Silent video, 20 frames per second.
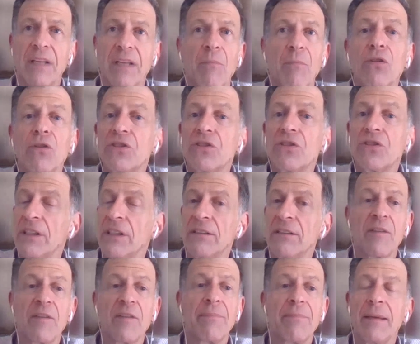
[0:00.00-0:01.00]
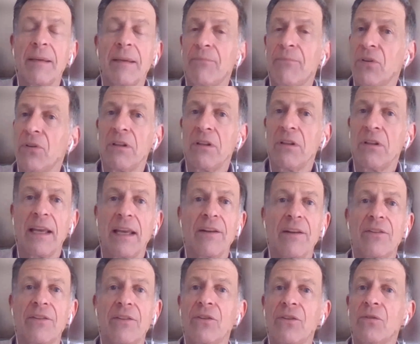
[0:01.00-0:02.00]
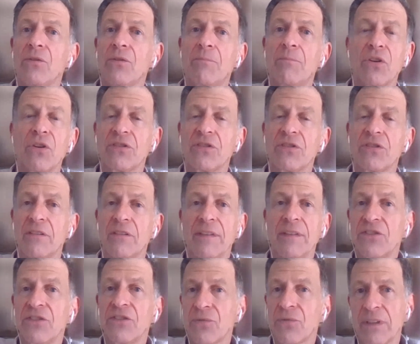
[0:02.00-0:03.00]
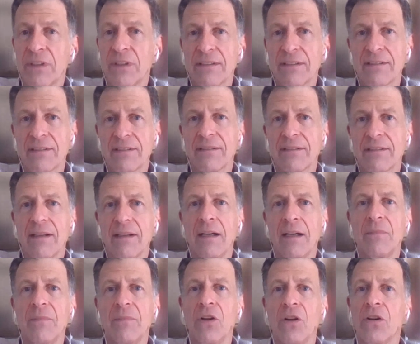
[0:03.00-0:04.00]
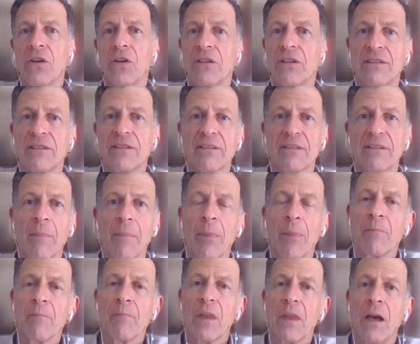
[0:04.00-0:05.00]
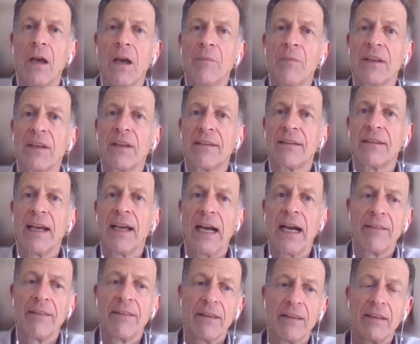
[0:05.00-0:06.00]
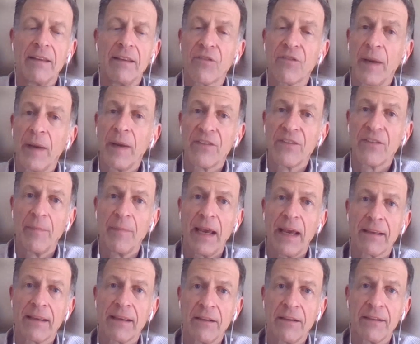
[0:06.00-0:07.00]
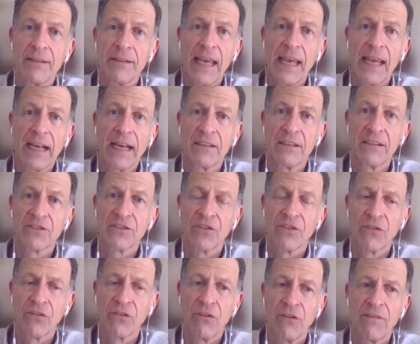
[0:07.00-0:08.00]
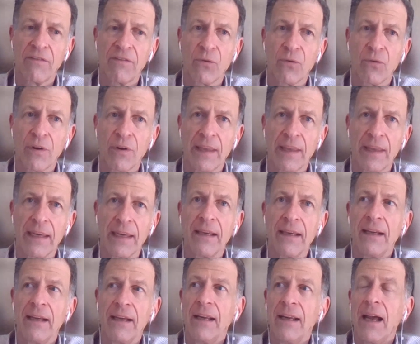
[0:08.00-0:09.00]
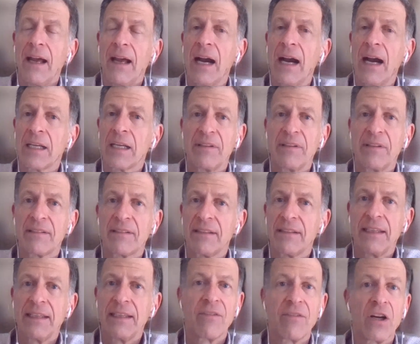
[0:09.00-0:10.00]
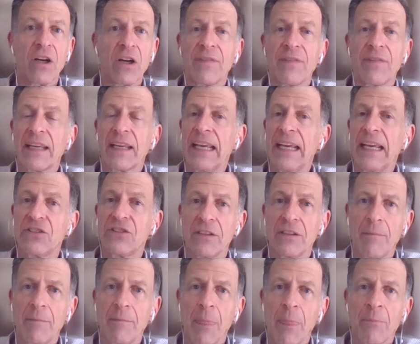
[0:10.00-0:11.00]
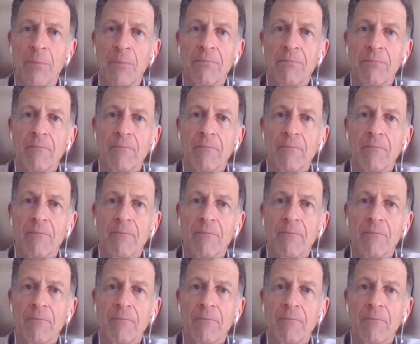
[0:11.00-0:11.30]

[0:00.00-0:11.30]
emotions of the people and do person of interest alerts. You can tie the information back into access control for the occupancy verification.